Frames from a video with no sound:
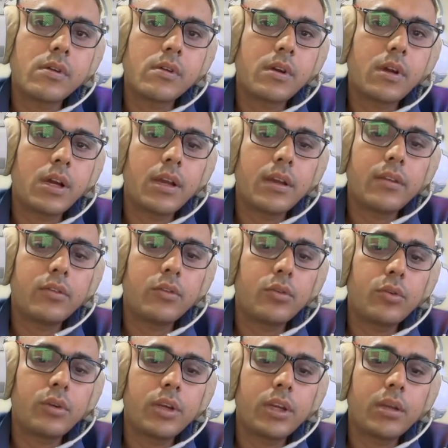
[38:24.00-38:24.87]
I
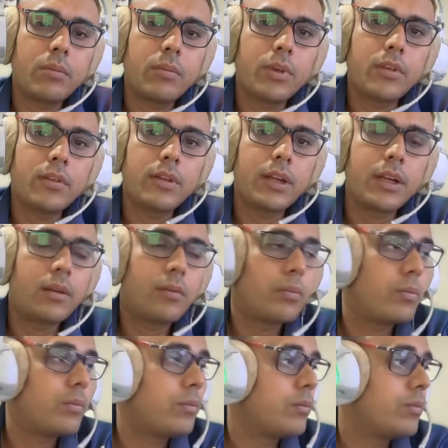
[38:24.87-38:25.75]
totally missed that
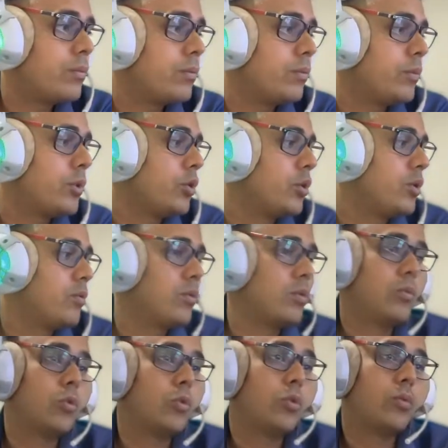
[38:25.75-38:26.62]
beautiful
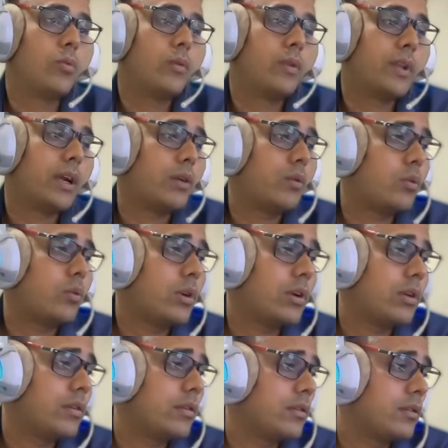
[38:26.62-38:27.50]
move. That
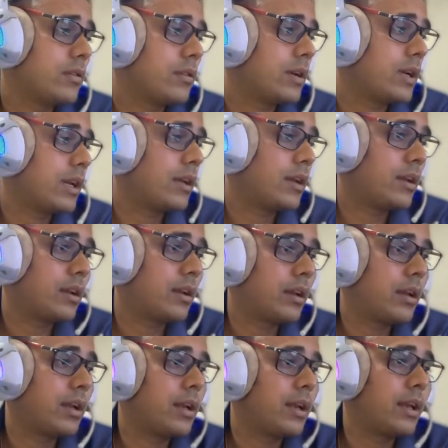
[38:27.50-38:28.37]
was like
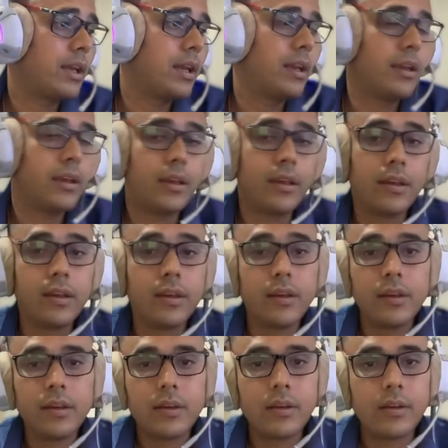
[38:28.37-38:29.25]
really
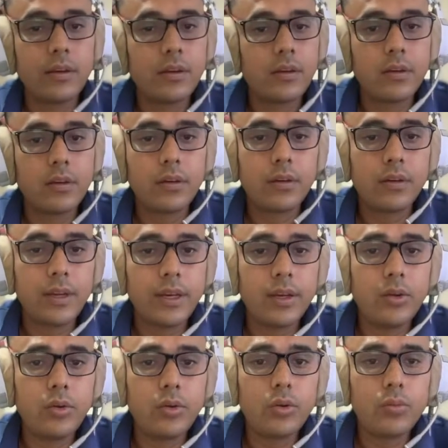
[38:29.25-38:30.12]

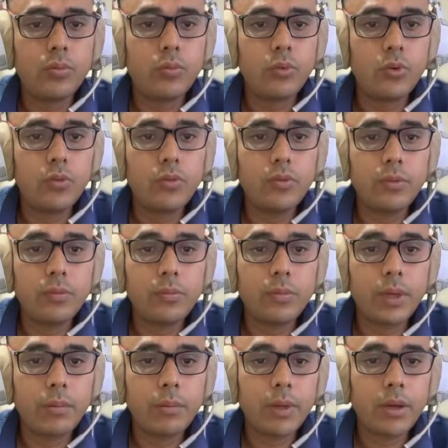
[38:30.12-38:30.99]
good move
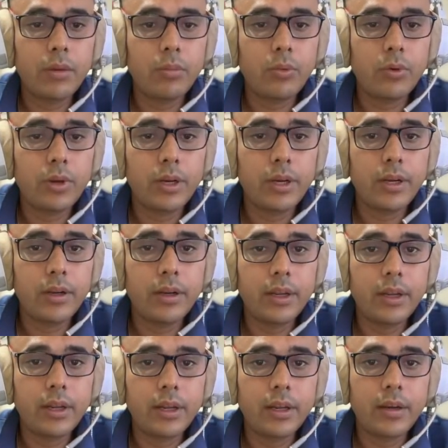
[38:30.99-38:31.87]
by my opponent,
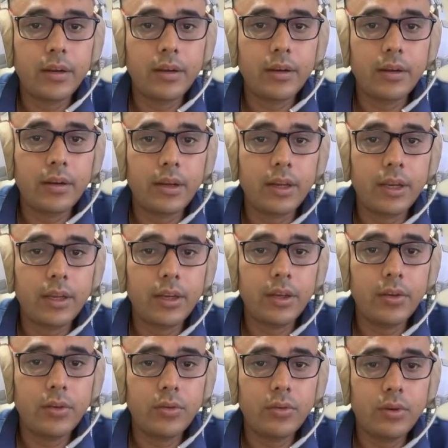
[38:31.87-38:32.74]
and I
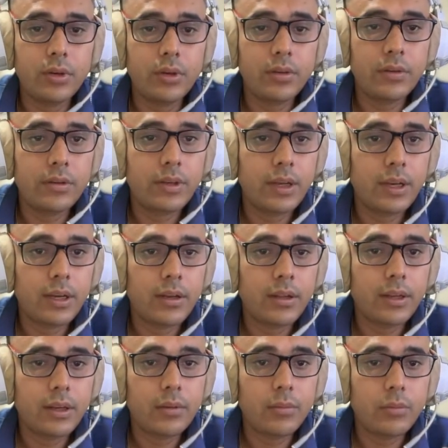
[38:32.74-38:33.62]
need to understand
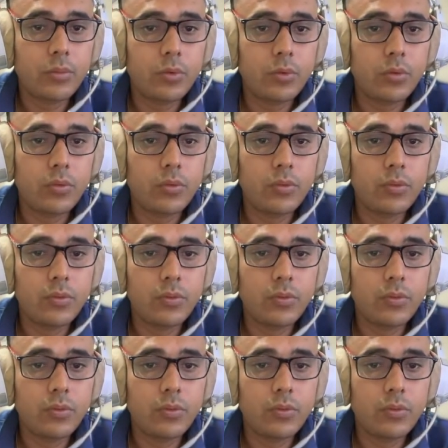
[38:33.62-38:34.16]
that move.